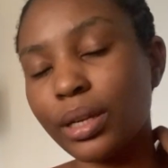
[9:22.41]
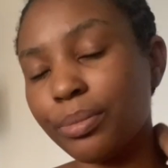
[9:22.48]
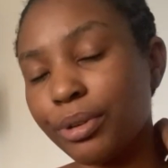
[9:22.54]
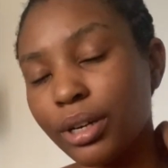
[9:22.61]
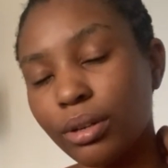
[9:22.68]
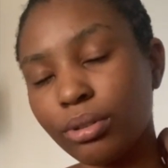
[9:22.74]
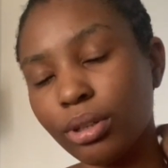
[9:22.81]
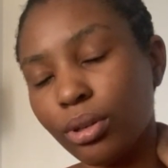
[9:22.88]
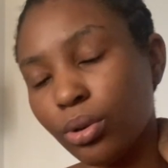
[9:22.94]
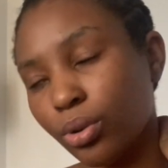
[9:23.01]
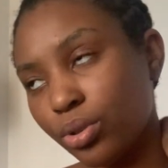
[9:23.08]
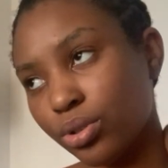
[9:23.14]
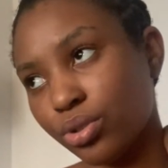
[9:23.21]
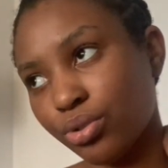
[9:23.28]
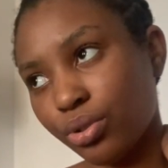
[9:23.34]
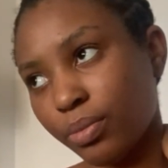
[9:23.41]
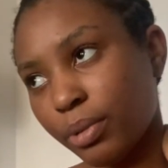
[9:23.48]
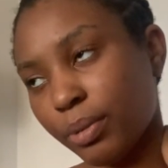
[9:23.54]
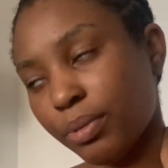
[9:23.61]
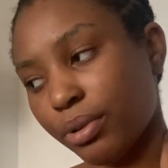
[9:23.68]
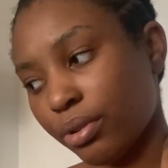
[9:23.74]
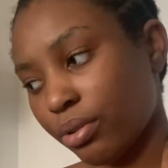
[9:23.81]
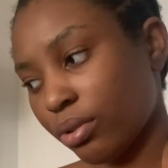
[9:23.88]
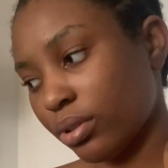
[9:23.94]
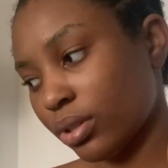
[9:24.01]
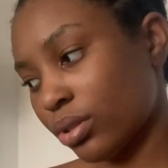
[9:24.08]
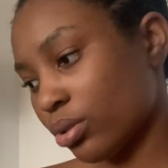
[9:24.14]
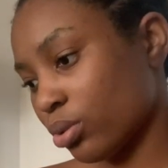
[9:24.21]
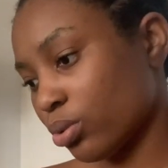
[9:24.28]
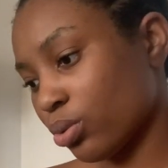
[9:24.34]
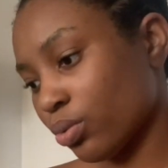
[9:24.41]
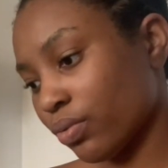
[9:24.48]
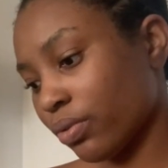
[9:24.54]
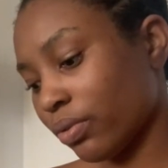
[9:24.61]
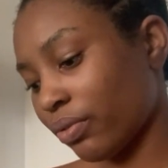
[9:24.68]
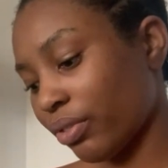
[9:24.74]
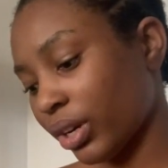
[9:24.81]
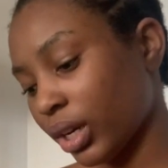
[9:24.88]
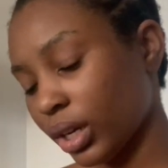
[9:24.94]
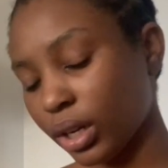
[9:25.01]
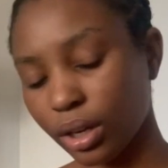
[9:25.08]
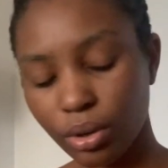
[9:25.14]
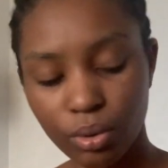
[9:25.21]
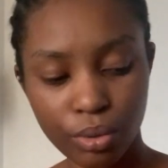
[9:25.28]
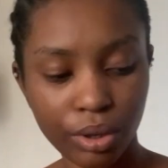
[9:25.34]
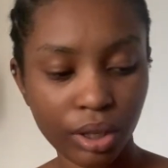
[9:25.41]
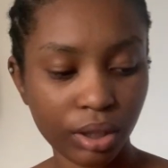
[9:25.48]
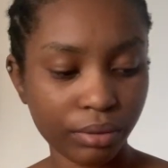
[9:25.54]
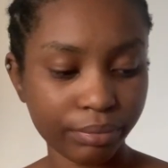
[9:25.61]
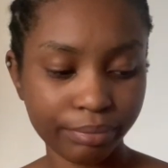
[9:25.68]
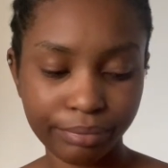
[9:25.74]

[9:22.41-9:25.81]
I break out a lot during my period. It's so freaking annoying.